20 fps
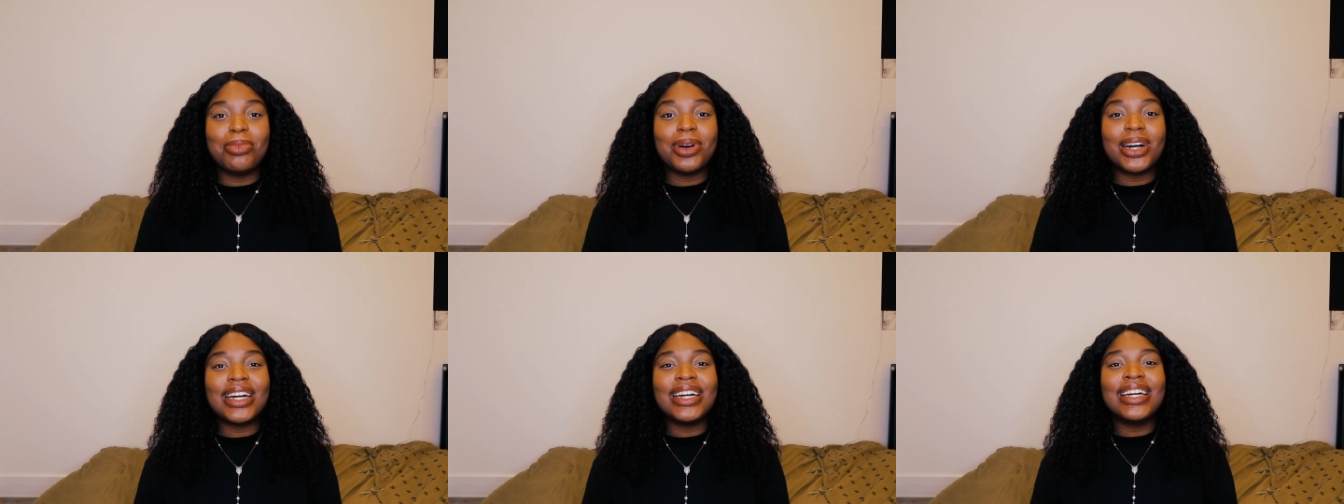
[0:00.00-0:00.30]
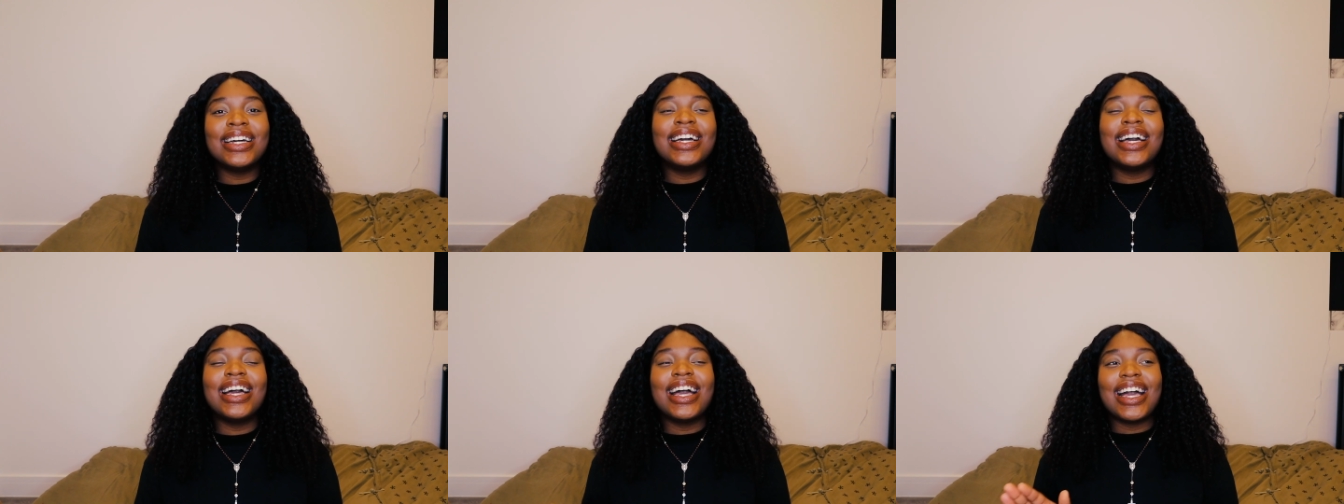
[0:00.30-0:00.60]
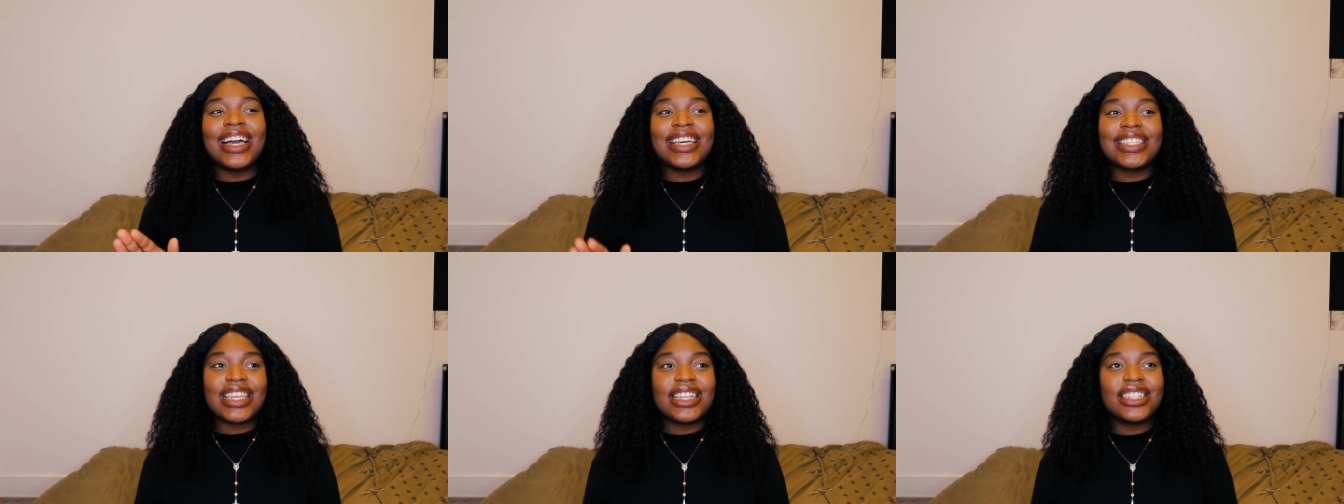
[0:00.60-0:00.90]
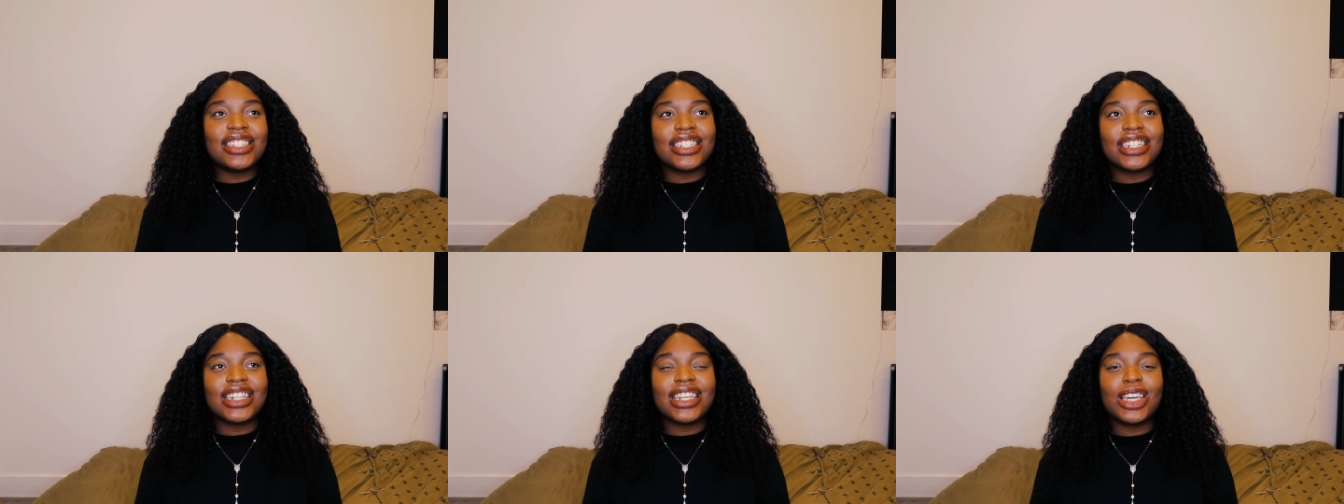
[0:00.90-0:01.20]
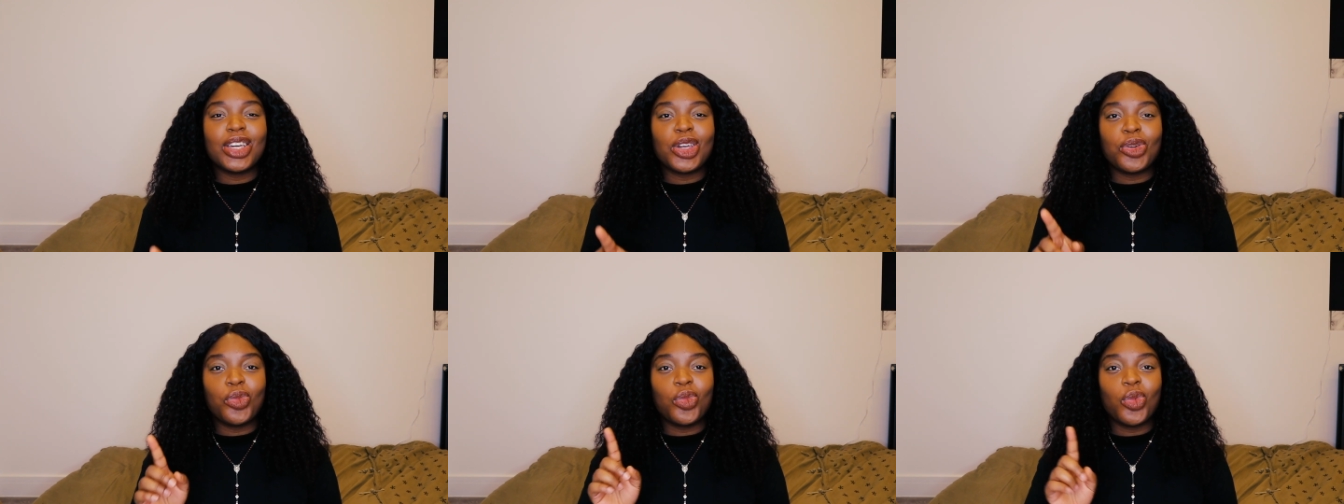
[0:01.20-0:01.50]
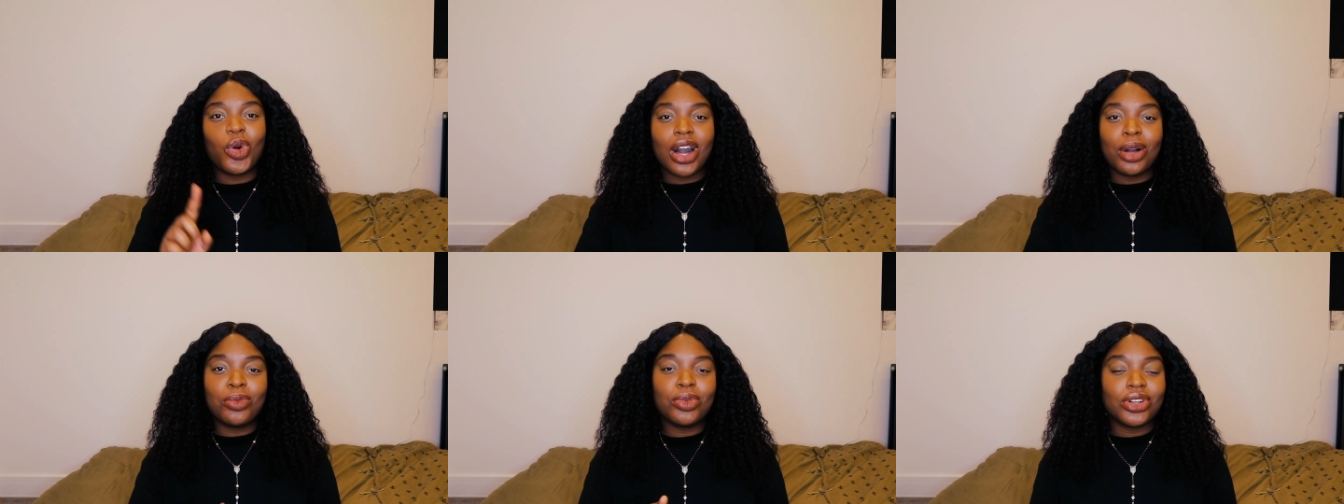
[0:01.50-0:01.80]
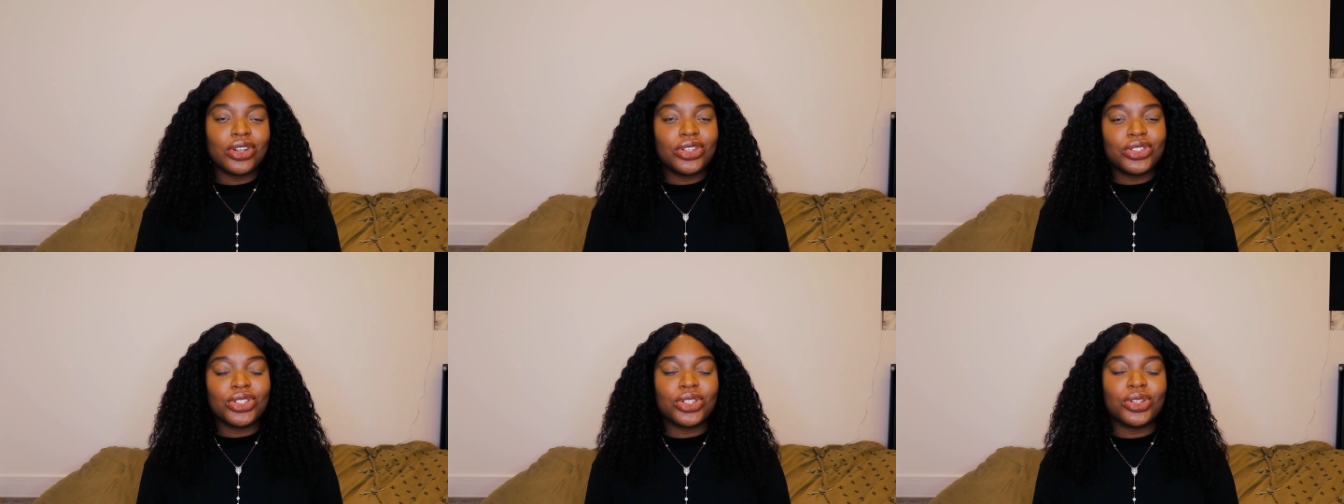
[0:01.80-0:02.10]
But essentially what I'm
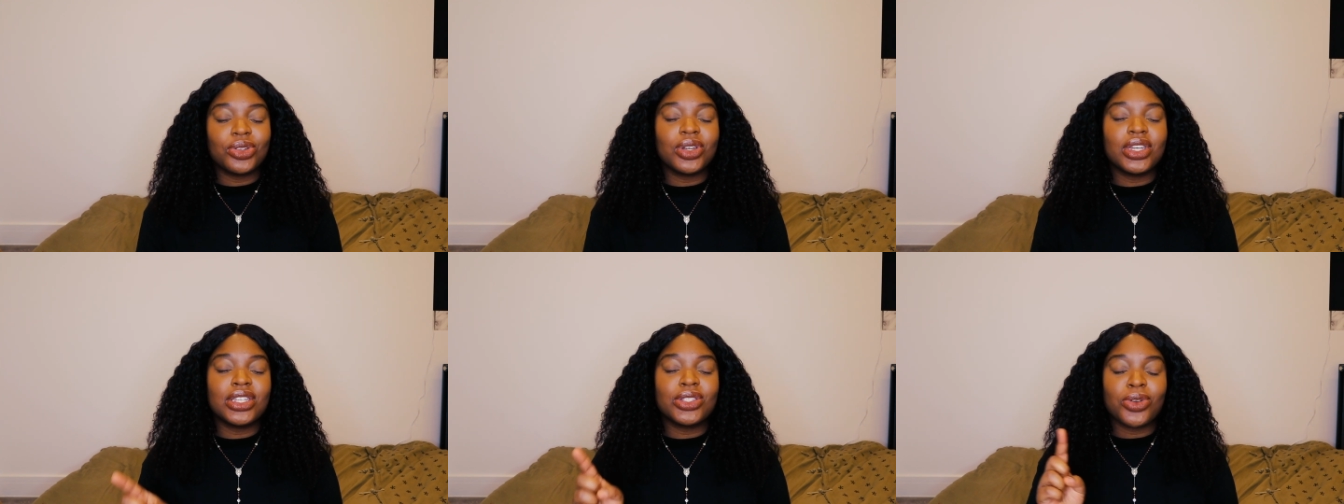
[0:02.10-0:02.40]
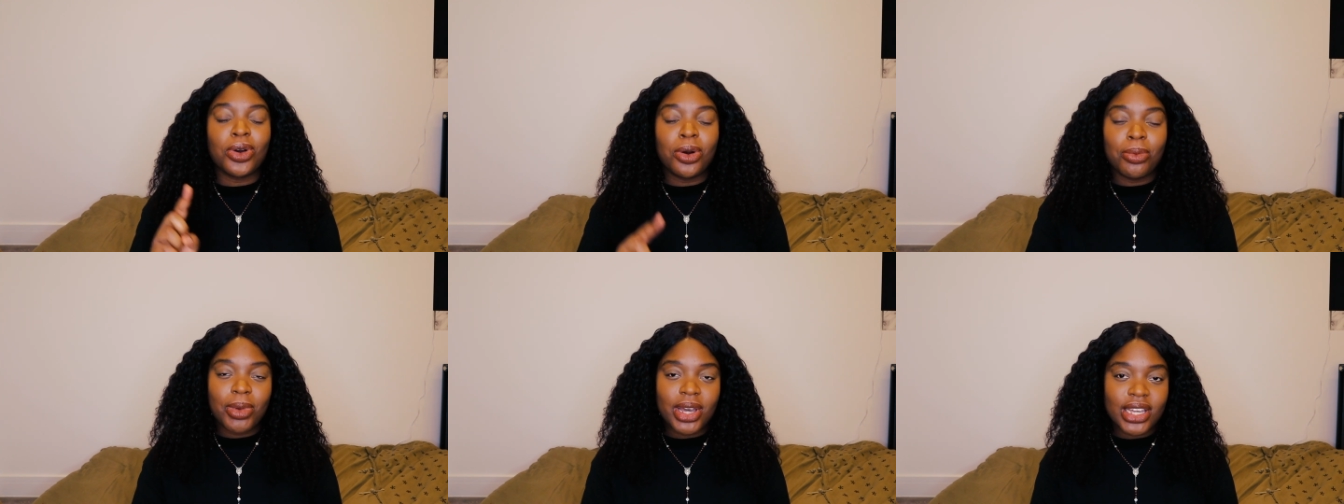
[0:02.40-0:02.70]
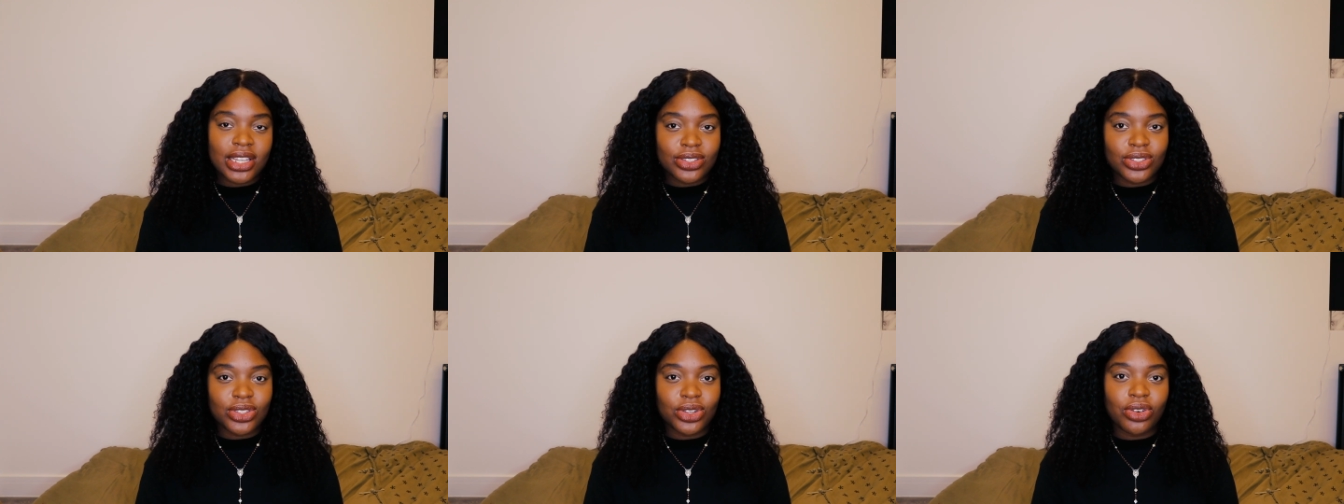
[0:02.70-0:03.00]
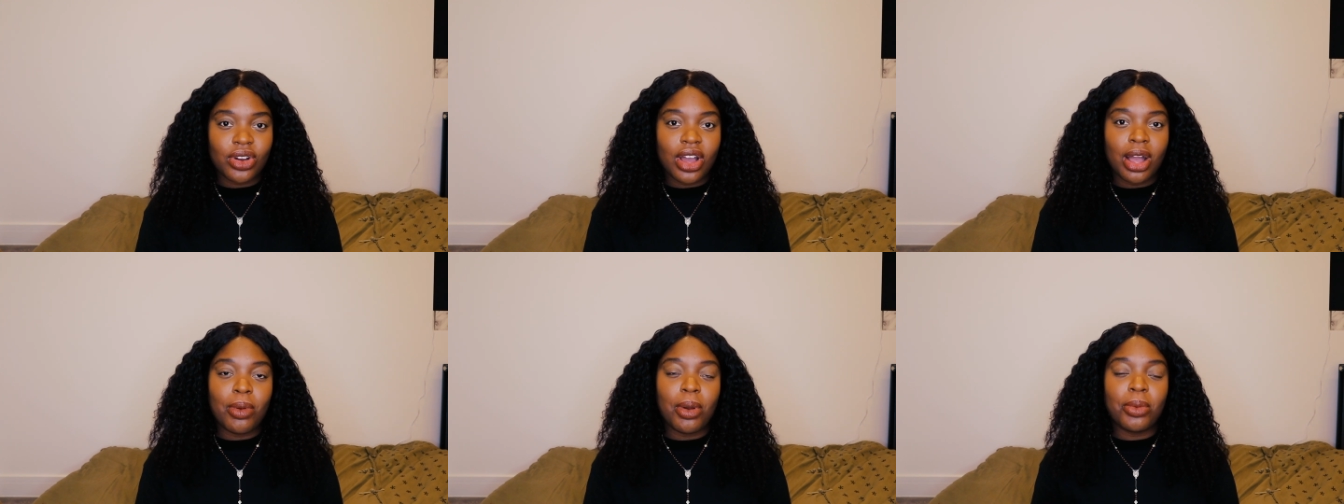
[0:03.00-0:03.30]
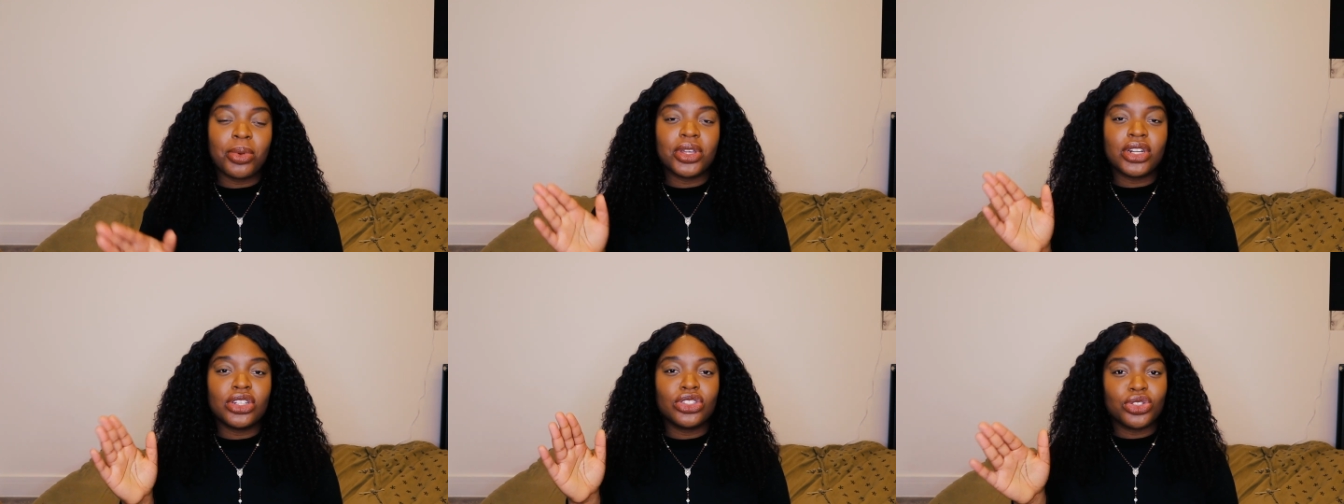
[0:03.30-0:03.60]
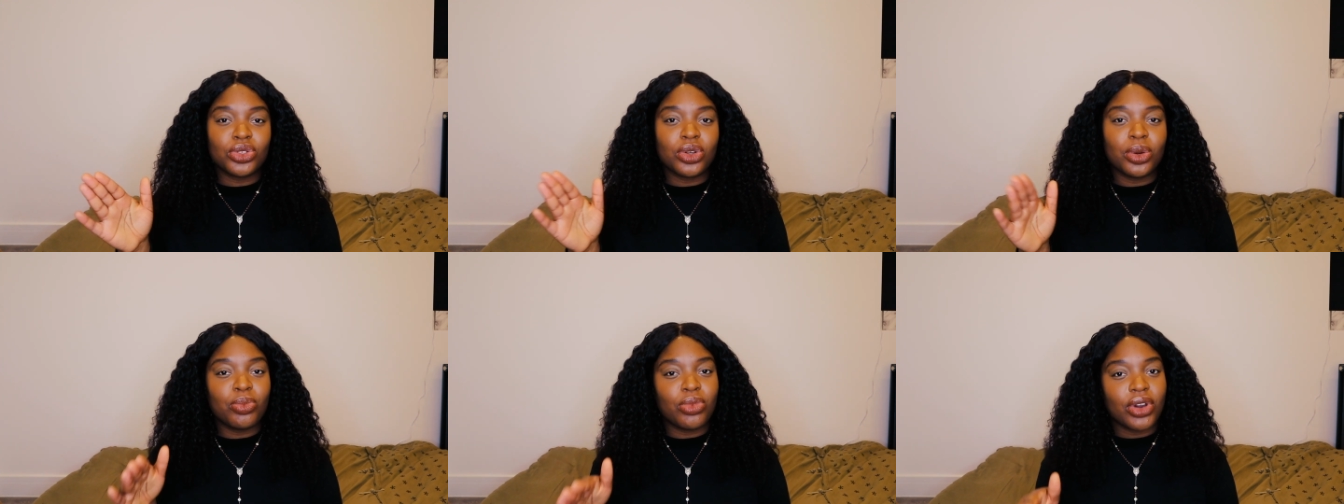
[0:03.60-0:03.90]
gonna do is on my Instagram, I'm gonna do a